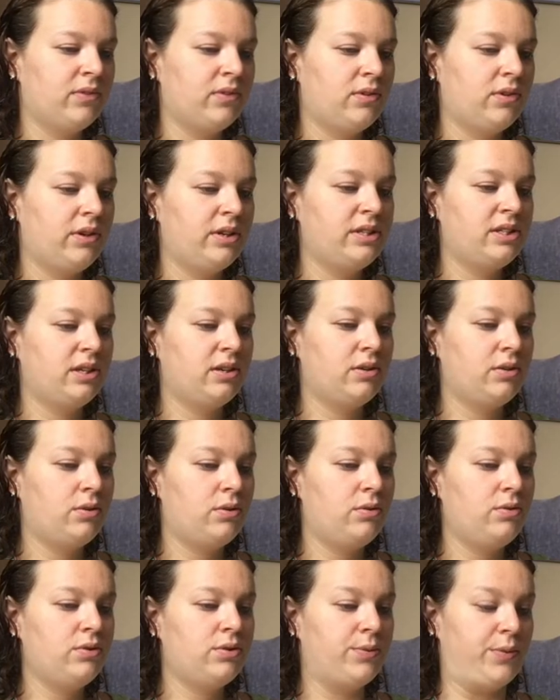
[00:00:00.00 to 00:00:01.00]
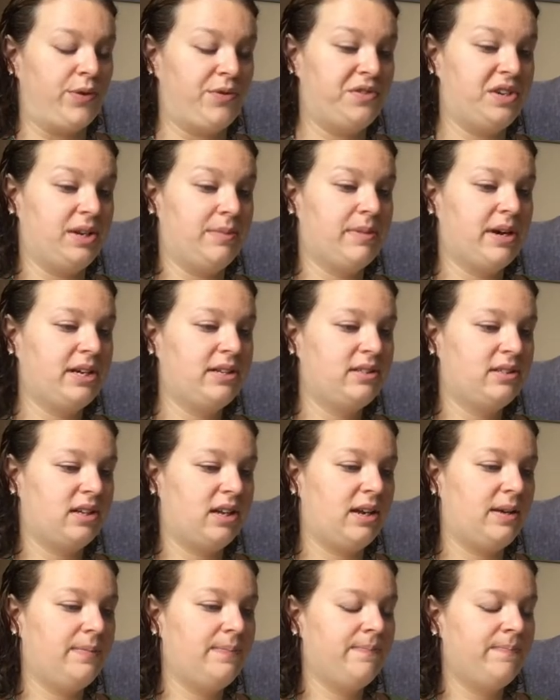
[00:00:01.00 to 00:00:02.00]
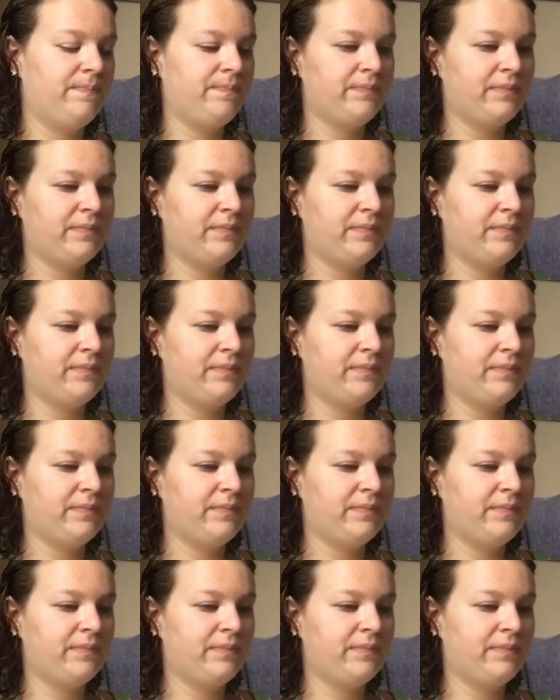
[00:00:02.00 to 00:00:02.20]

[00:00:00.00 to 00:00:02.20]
Or is it who's wounding my son?